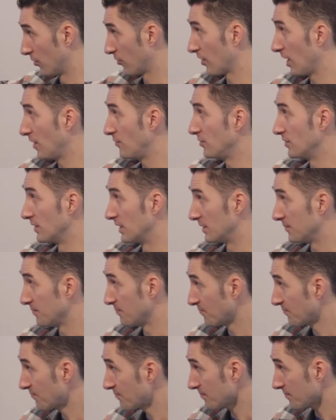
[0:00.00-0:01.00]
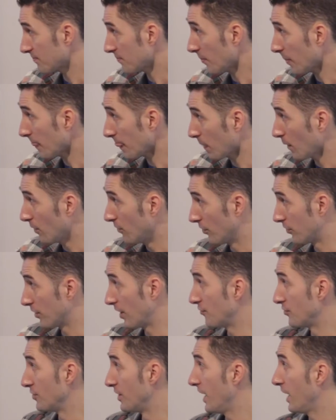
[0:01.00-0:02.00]
with SafetyNet, the
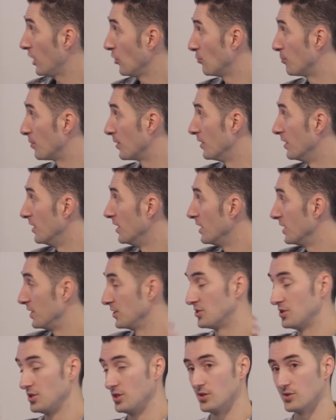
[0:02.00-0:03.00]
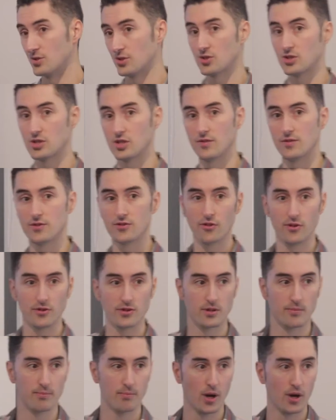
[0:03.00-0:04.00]
SafetyNet helper, is to use the
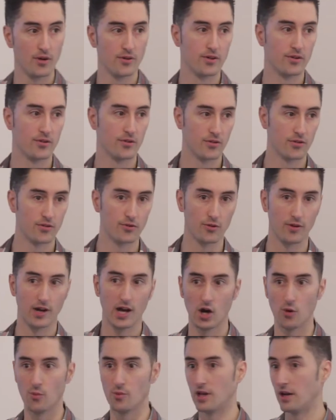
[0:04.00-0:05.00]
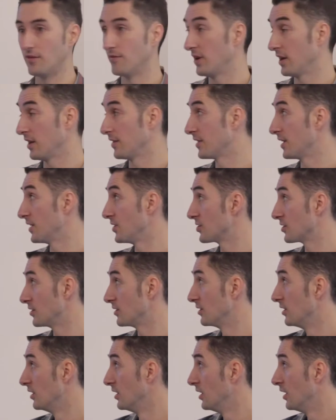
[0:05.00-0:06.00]
server-side component to sort of help with that validation.